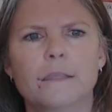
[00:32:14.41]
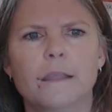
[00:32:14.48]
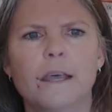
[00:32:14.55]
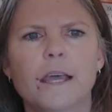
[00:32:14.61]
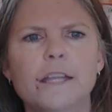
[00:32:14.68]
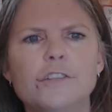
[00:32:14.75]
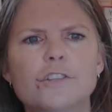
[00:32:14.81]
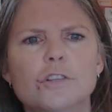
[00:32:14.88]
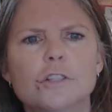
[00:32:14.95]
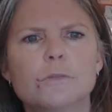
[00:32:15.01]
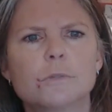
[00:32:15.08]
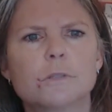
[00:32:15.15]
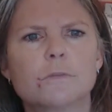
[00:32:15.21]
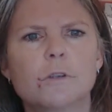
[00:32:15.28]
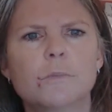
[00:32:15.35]
The high church
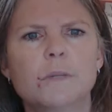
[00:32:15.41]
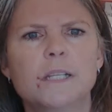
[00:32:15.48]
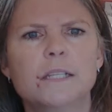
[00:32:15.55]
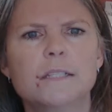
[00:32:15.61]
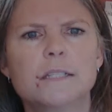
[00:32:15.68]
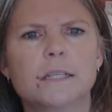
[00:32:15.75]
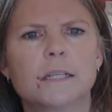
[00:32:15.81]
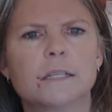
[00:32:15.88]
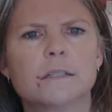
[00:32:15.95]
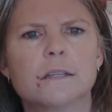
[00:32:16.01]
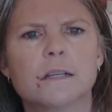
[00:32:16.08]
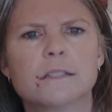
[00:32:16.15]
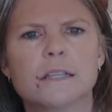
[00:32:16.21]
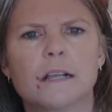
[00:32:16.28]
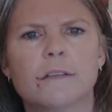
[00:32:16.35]
was Romanistic and
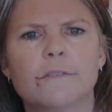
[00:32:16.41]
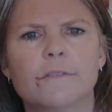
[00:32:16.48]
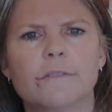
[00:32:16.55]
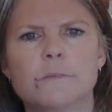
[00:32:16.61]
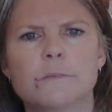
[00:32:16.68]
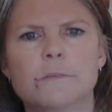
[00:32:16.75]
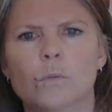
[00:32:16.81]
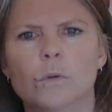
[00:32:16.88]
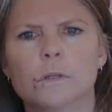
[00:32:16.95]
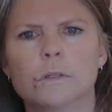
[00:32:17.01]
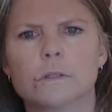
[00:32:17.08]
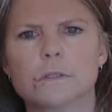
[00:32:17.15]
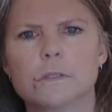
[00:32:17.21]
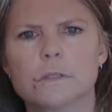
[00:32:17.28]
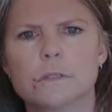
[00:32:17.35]
taught salvation by
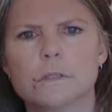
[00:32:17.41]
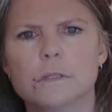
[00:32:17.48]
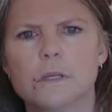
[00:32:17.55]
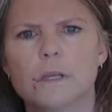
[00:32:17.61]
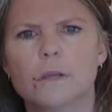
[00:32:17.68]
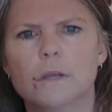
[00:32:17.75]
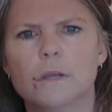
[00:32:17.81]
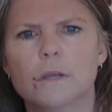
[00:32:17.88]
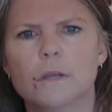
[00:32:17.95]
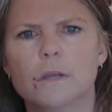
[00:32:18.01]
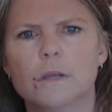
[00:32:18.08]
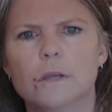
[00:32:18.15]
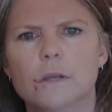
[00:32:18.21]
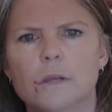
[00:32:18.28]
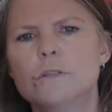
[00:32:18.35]
works which is
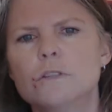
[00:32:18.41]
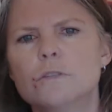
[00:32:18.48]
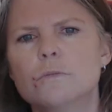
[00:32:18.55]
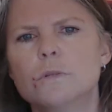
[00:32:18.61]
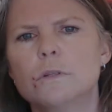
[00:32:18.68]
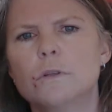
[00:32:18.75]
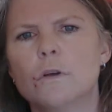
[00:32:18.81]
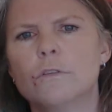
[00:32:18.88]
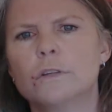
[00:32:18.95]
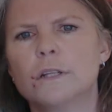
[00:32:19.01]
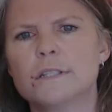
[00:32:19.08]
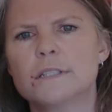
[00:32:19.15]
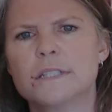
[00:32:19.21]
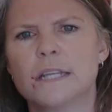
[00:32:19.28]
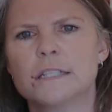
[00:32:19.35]
the usual overall
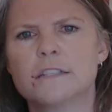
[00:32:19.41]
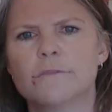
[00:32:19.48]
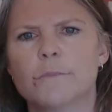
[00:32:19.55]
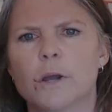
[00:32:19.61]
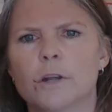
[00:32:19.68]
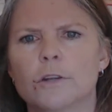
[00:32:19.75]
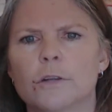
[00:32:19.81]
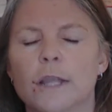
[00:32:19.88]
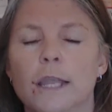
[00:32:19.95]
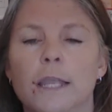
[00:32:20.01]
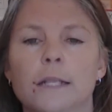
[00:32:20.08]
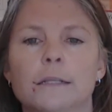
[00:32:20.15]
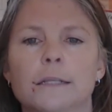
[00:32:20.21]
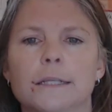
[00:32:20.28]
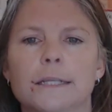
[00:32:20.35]
stance of modern
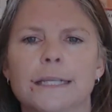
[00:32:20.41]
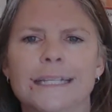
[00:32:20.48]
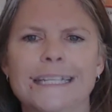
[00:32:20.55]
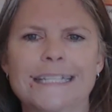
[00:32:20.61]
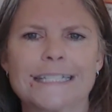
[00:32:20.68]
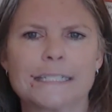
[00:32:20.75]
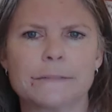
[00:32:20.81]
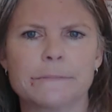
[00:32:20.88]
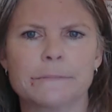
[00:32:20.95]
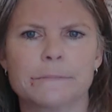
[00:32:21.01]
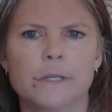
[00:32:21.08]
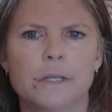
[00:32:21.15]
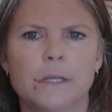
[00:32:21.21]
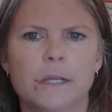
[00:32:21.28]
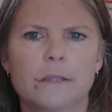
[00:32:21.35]
Anglicanism.
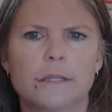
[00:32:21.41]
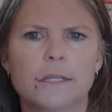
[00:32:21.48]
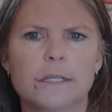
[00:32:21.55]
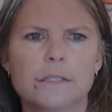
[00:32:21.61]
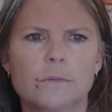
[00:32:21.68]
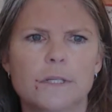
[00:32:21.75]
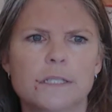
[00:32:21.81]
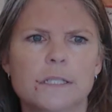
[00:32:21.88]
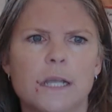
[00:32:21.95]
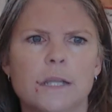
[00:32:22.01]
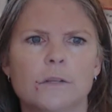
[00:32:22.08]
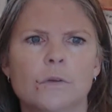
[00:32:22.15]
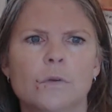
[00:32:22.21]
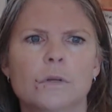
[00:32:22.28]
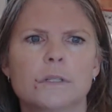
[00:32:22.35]
Thus, Westcott
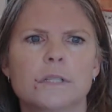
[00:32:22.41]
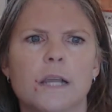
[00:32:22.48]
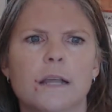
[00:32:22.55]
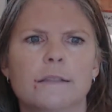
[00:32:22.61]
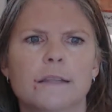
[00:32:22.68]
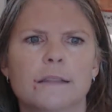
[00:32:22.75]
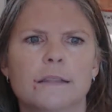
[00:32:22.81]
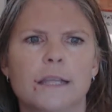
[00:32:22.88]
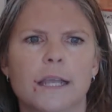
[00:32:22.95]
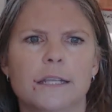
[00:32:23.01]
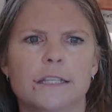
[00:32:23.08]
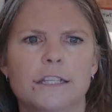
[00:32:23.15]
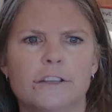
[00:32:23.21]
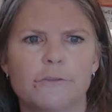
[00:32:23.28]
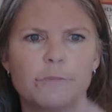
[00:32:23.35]
and Hort taught that the
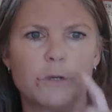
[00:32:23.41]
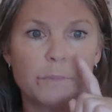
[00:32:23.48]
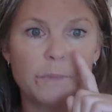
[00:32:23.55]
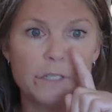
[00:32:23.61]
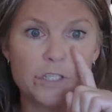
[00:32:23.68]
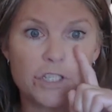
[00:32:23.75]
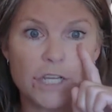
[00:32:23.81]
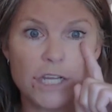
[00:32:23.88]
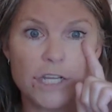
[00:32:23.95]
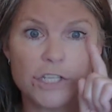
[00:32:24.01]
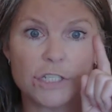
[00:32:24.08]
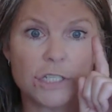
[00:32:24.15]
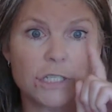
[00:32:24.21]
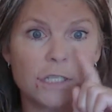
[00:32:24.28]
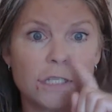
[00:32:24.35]
idea of
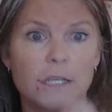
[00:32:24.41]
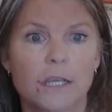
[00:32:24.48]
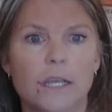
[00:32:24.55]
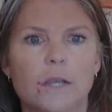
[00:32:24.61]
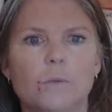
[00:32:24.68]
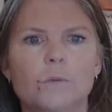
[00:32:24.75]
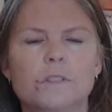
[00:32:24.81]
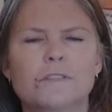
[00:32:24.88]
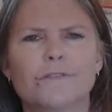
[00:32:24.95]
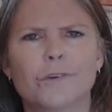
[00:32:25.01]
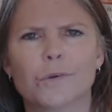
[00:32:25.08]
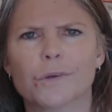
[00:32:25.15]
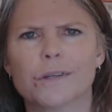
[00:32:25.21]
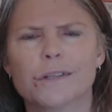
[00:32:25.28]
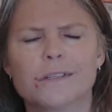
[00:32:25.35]
propitiation was
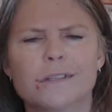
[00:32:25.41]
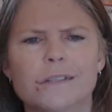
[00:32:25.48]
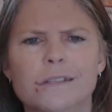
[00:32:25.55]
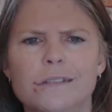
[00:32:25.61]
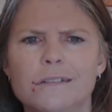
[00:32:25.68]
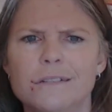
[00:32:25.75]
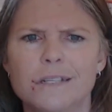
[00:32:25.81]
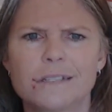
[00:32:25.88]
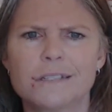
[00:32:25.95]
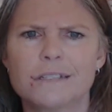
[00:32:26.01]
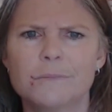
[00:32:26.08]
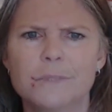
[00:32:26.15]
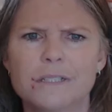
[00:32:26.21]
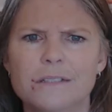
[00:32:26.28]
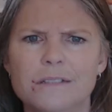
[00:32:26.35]
foreign to the New
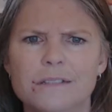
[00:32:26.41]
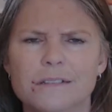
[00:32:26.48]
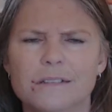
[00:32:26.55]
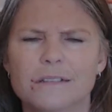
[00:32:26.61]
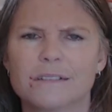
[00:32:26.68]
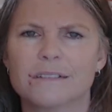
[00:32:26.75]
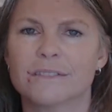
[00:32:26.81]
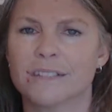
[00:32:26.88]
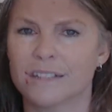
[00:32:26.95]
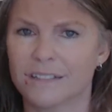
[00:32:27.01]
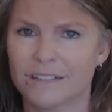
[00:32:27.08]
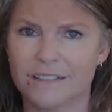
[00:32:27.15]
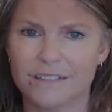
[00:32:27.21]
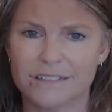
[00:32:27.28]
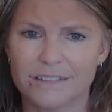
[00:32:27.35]
Testament?
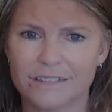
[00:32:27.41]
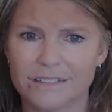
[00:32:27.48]
Really?